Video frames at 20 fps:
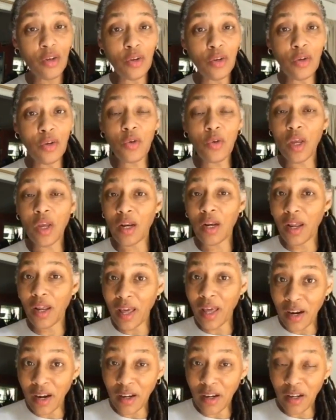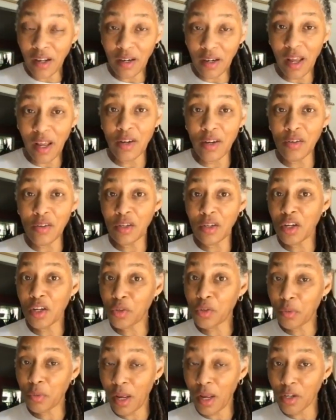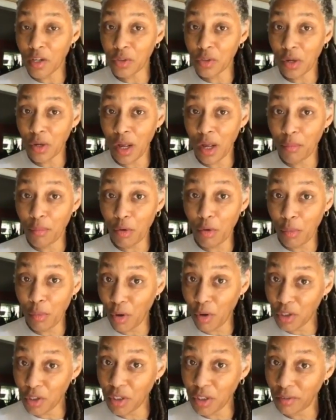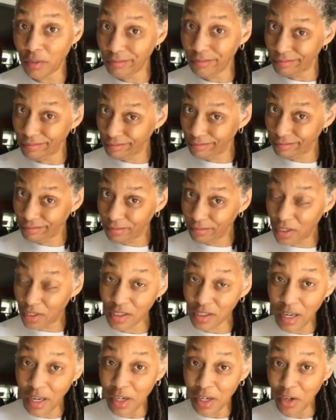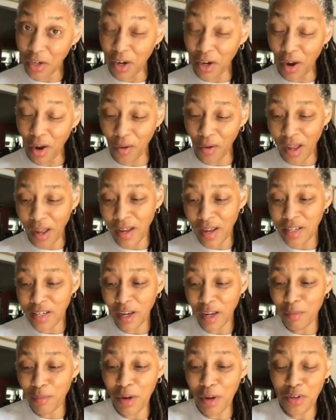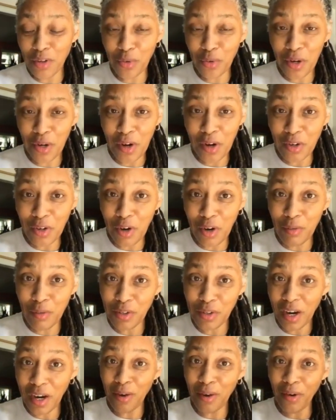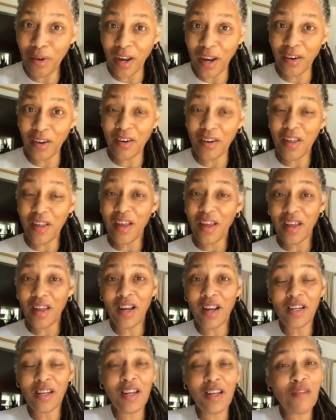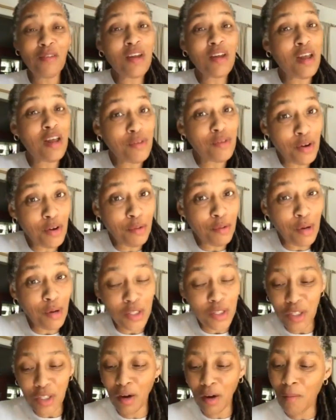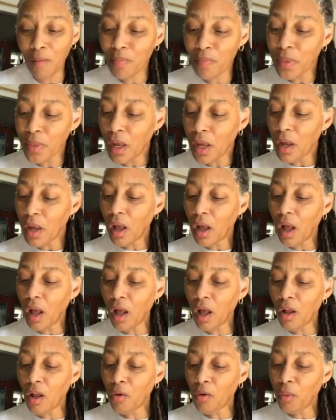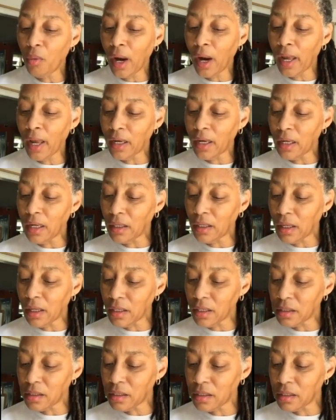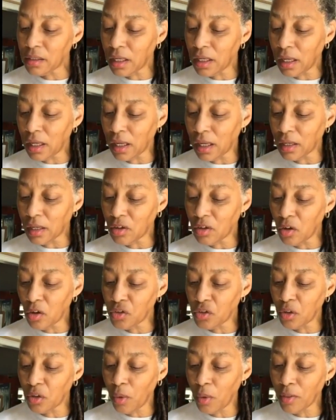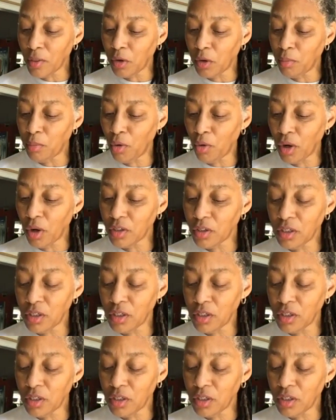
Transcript: You can edit it and use it as promotion. Just letting you know, contact me on Twitter at Durham Skywriter, and I'd love to have you on my show. Alrighty, let's see. I told you the weather report.